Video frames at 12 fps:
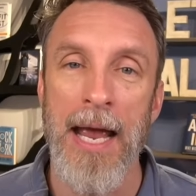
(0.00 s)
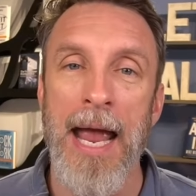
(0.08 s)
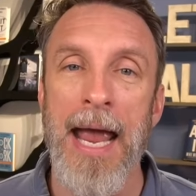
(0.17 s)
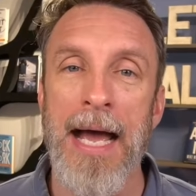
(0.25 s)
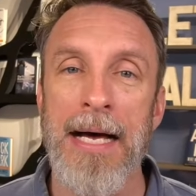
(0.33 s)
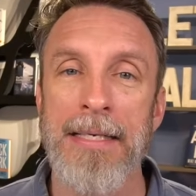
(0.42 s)

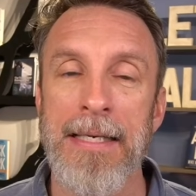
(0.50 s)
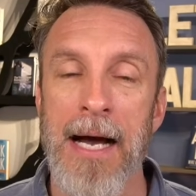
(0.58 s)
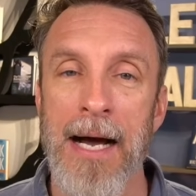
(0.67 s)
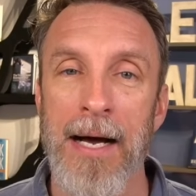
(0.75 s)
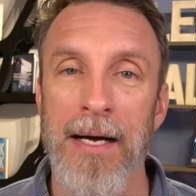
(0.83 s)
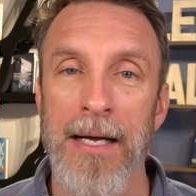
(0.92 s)
And
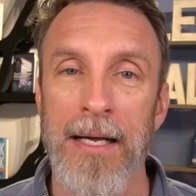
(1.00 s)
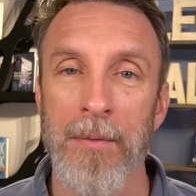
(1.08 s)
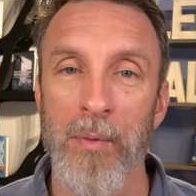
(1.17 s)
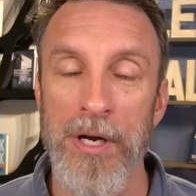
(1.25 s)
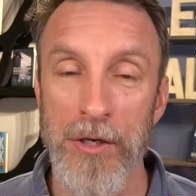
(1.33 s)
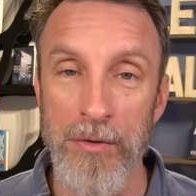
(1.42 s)
uh,
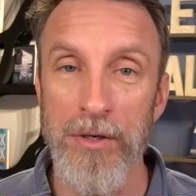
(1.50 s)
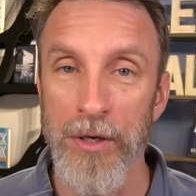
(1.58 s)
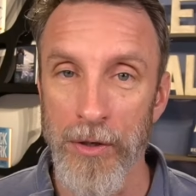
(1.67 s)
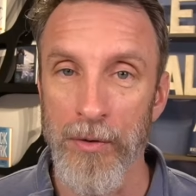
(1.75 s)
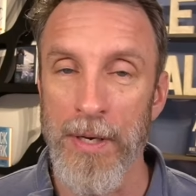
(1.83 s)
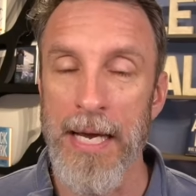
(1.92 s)
what you
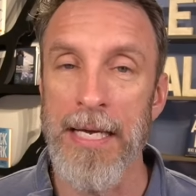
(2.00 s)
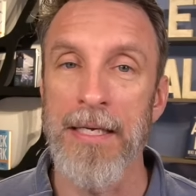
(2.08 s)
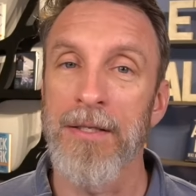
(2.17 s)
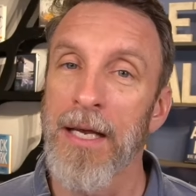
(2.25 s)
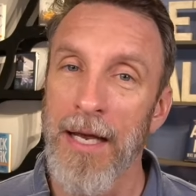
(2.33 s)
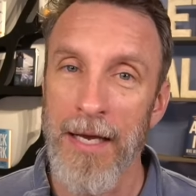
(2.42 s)
do
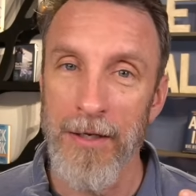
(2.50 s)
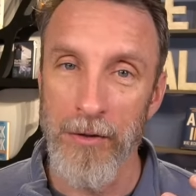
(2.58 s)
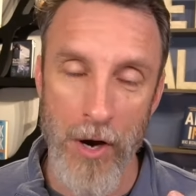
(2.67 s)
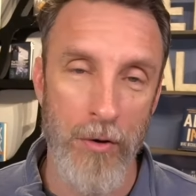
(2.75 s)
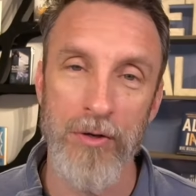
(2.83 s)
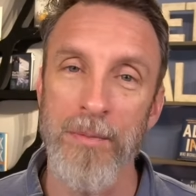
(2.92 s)
is you
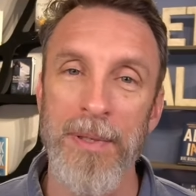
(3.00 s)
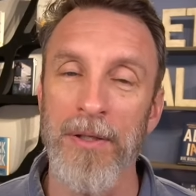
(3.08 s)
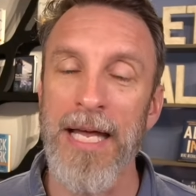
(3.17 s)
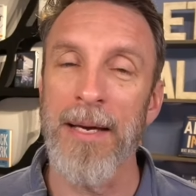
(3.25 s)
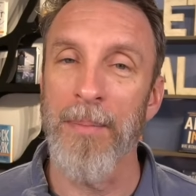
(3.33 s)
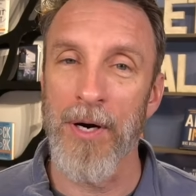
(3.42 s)
go to build
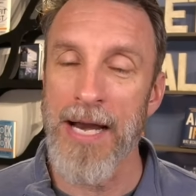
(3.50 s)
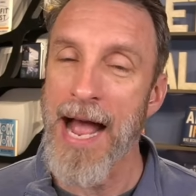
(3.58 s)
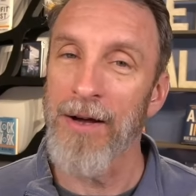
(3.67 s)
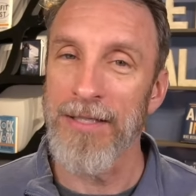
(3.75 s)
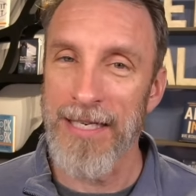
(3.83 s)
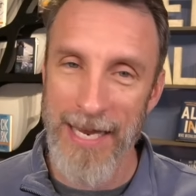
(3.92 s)
a
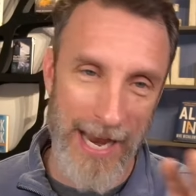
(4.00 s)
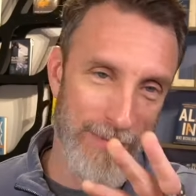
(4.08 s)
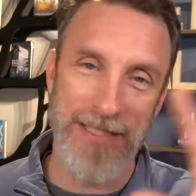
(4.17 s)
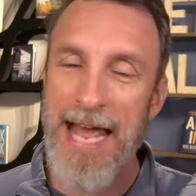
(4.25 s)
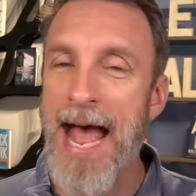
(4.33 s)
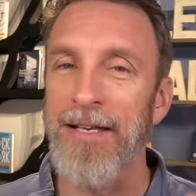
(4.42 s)
birdhouse and they have
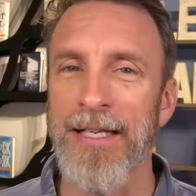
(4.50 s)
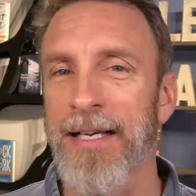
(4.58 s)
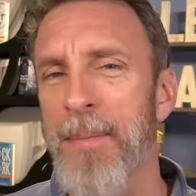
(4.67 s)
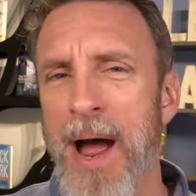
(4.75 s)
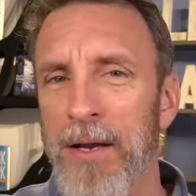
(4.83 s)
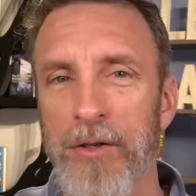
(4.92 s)
these ads like,
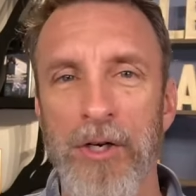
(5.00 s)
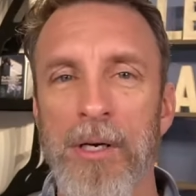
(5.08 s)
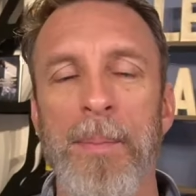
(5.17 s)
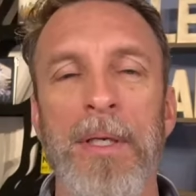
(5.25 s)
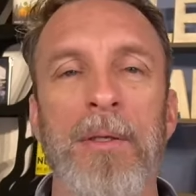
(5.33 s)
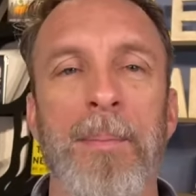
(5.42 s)
come on, learn to
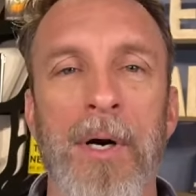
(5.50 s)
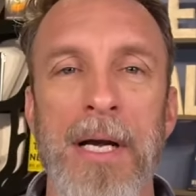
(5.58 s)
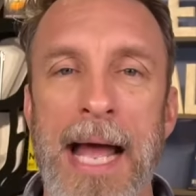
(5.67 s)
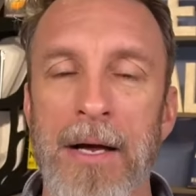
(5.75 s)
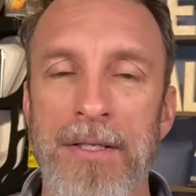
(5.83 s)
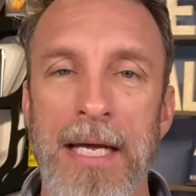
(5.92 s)
build a
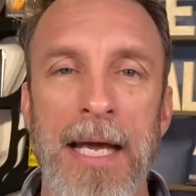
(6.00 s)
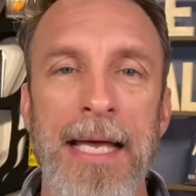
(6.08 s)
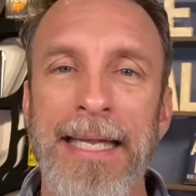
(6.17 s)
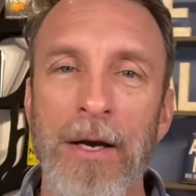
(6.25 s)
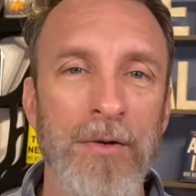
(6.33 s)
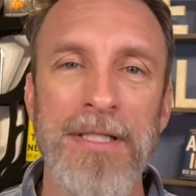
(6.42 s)
birdhouse.
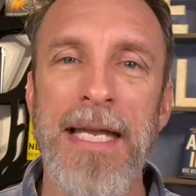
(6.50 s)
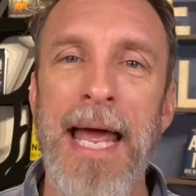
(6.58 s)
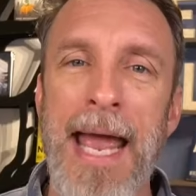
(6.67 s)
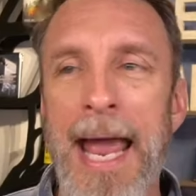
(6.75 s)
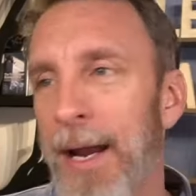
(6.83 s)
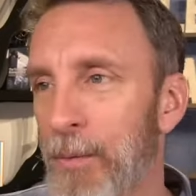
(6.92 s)
They don't say,
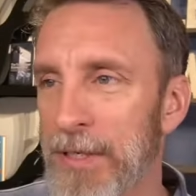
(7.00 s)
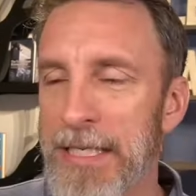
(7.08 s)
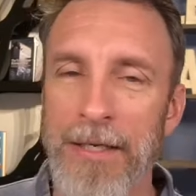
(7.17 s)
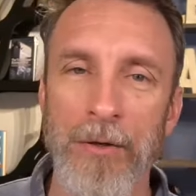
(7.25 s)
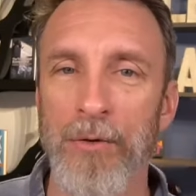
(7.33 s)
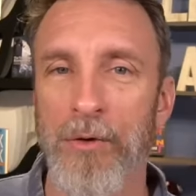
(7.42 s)
hey, we're
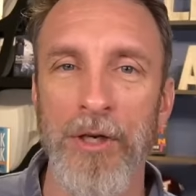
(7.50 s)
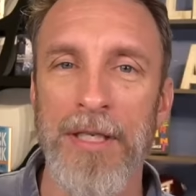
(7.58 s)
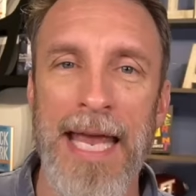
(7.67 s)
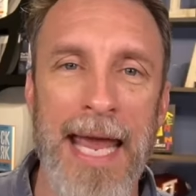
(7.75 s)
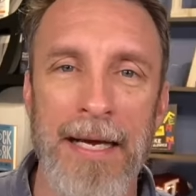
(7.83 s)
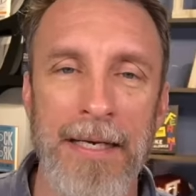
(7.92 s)
seeing who good
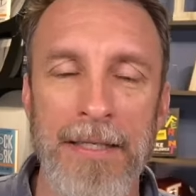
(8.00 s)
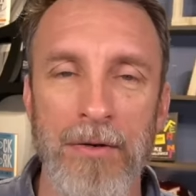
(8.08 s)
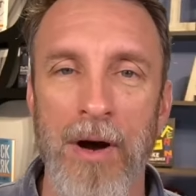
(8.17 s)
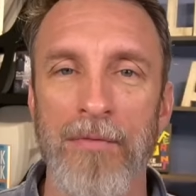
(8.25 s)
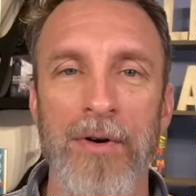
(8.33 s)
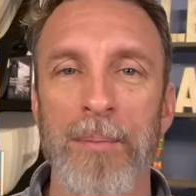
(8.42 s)
candidates
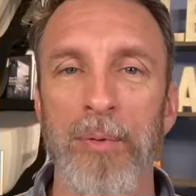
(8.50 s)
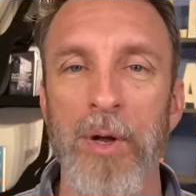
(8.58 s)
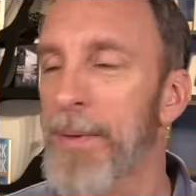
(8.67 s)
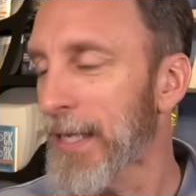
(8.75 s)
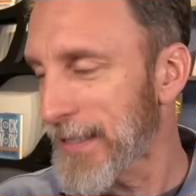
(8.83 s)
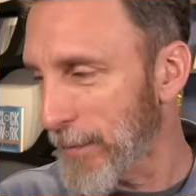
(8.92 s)
are for
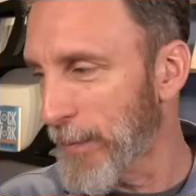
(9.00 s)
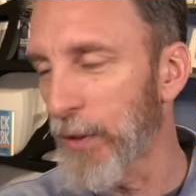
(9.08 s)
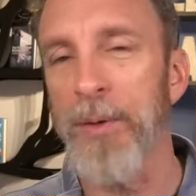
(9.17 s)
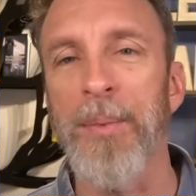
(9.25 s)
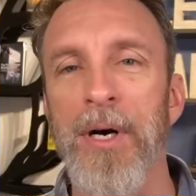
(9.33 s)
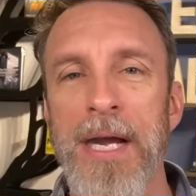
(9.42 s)
employment. They say, build a
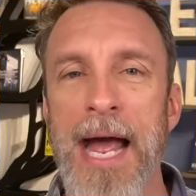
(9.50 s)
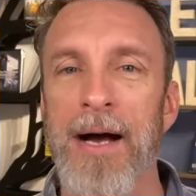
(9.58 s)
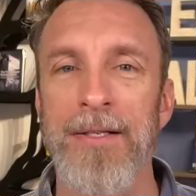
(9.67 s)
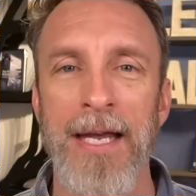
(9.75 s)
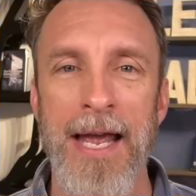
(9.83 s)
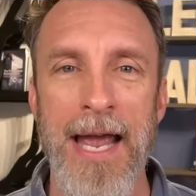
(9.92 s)

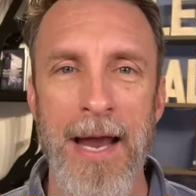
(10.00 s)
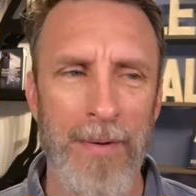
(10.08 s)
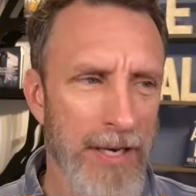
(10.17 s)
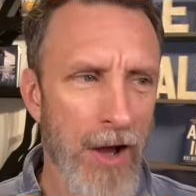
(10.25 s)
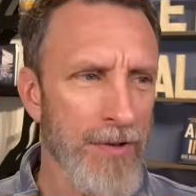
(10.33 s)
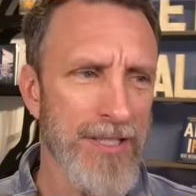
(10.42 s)
birdhouse we're like,
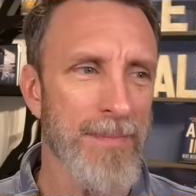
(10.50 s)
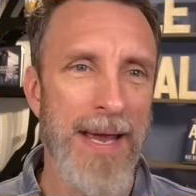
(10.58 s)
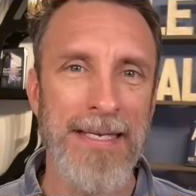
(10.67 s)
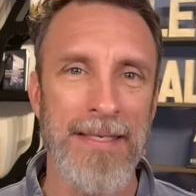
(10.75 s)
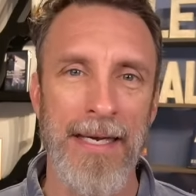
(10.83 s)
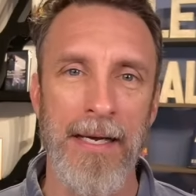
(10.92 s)
oh, this is
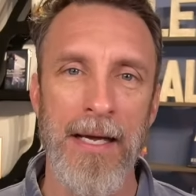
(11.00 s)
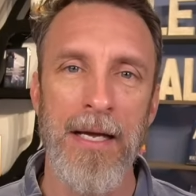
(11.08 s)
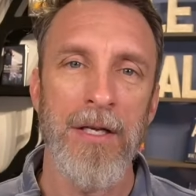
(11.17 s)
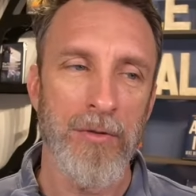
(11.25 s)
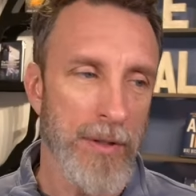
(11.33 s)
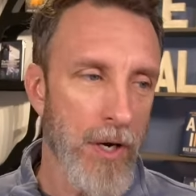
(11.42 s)
amazing.
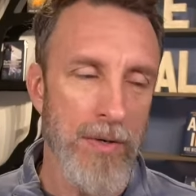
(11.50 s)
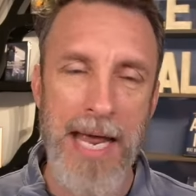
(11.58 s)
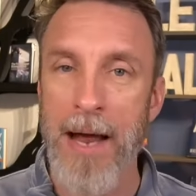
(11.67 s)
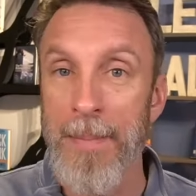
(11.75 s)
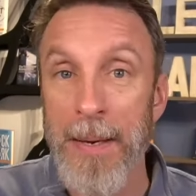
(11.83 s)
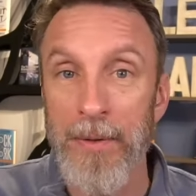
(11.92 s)
So we go
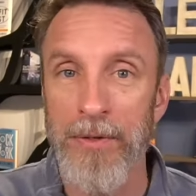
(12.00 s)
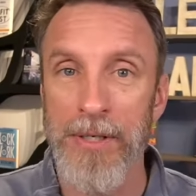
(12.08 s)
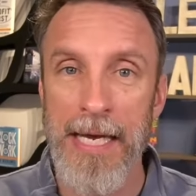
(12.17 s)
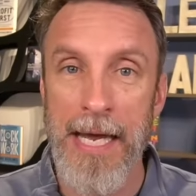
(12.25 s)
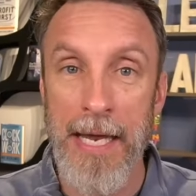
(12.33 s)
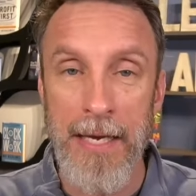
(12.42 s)
down, maybe with your
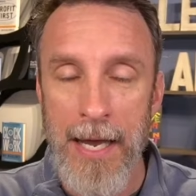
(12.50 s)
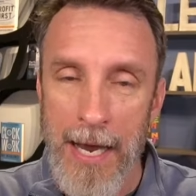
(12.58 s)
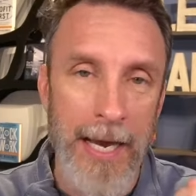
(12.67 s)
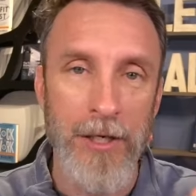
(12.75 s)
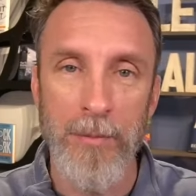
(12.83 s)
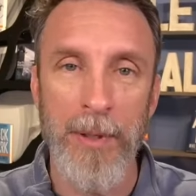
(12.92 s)
kid,
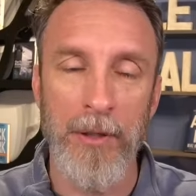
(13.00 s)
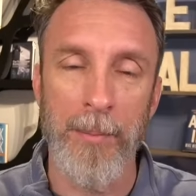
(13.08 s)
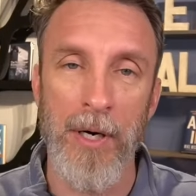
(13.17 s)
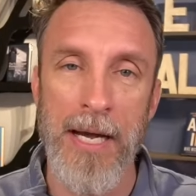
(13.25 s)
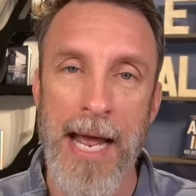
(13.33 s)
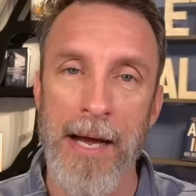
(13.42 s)
and you build a
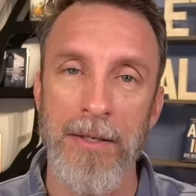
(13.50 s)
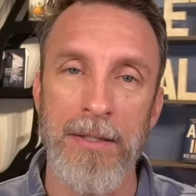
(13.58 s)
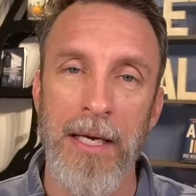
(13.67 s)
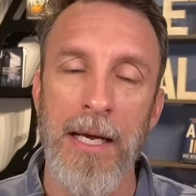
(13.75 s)
birdhouse.